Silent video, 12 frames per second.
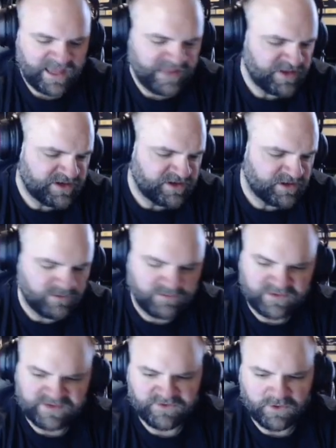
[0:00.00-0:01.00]
then,
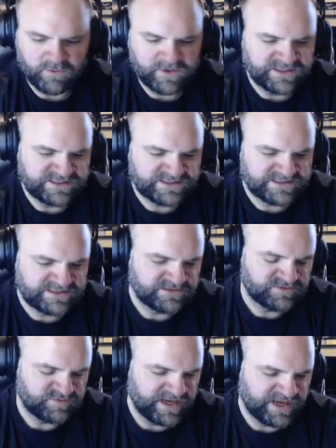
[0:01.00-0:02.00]
Leave No Witnesses
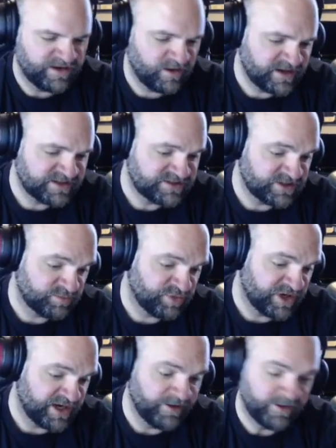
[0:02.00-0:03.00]
isn't bad. Iron Song
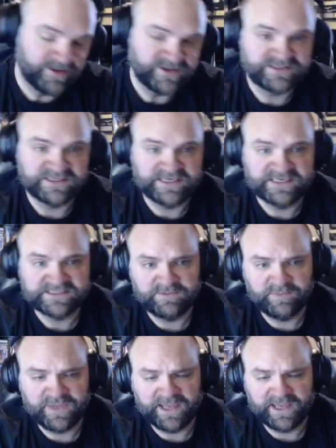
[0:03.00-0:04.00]
Pride, honestly,
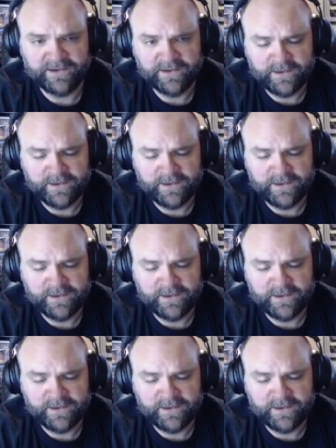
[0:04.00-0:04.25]
isn't bad.